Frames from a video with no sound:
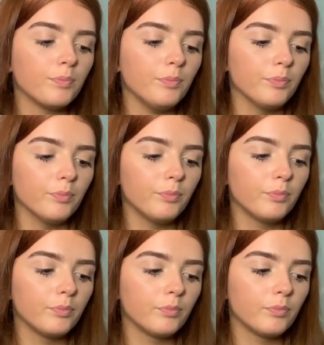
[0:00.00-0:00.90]
I
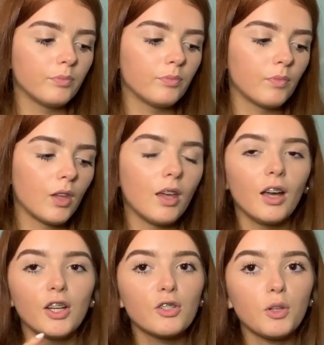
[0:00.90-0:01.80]

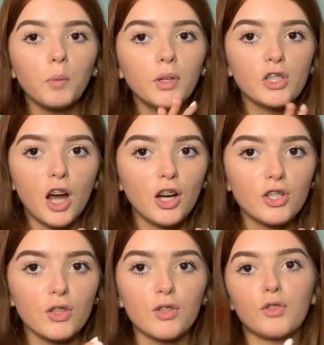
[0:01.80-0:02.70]
just don't want to
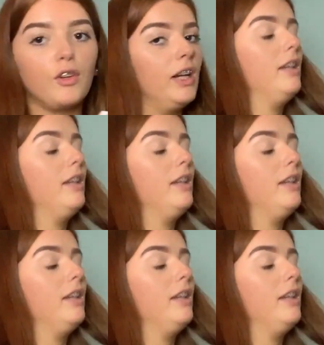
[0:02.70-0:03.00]
touch the screen.